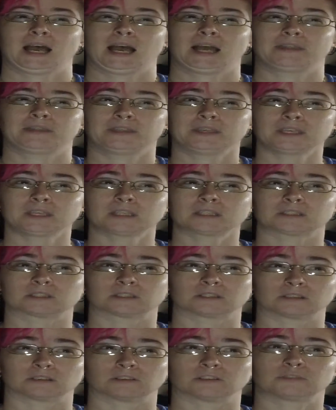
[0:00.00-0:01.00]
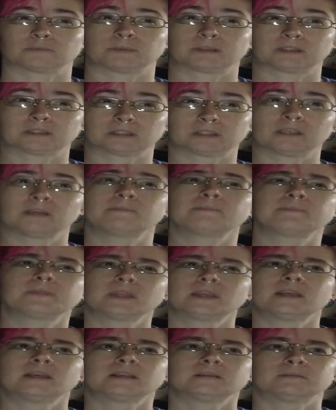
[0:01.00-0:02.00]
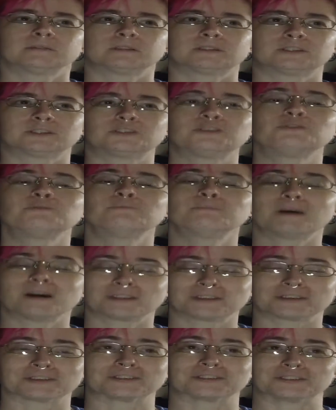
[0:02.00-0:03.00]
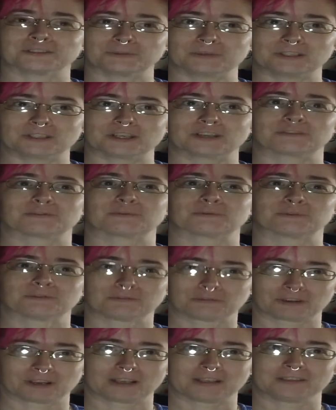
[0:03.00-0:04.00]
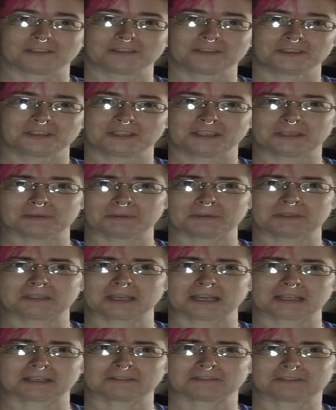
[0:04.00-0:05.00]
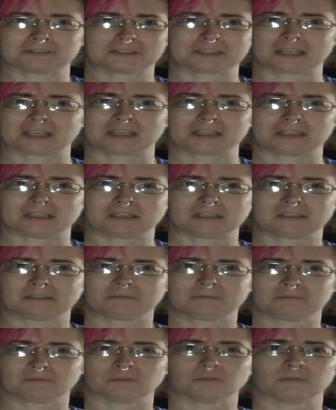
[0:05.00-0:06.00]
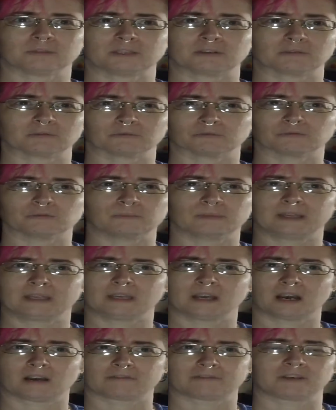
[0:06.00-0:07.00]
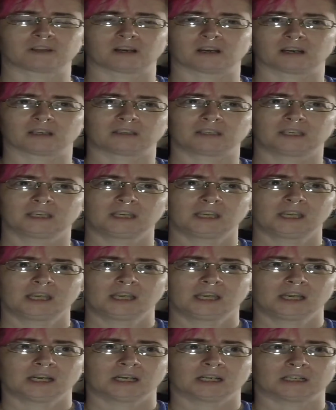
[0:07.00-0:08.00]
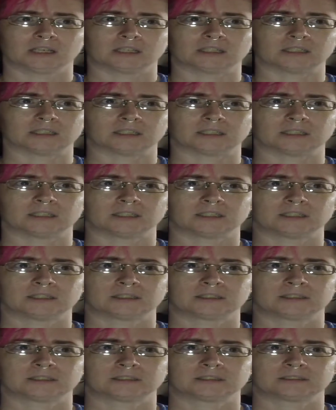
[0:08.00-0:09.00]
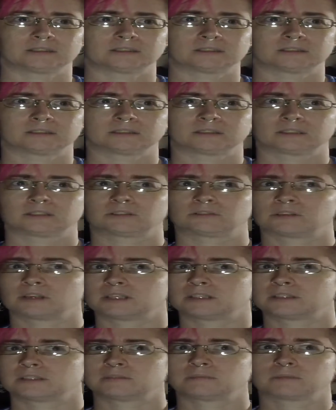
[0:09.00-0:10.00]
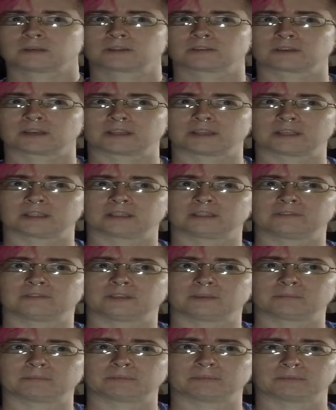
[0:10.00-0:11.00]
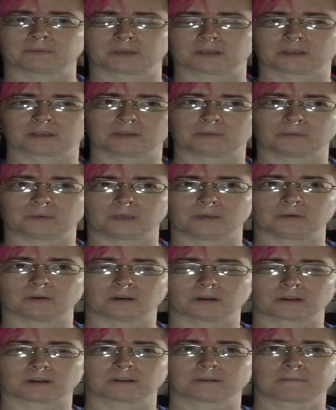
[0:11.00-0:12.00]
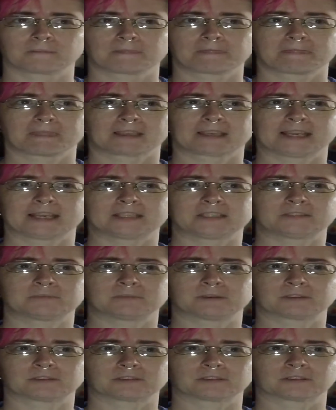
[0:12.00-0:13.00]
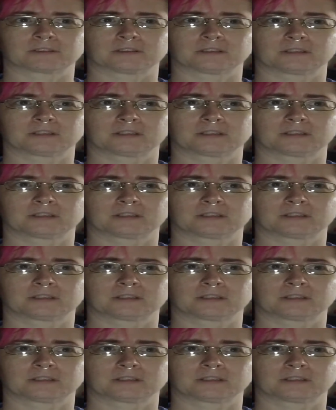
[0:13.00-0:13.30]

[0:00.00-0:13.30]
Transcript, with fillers: I think, as adults, but the the two mothers knew each other and were friends, and they would kind of stay. They were roommate off and on. Uh, Grace's mother, I think, lived up where we are. Ken's mother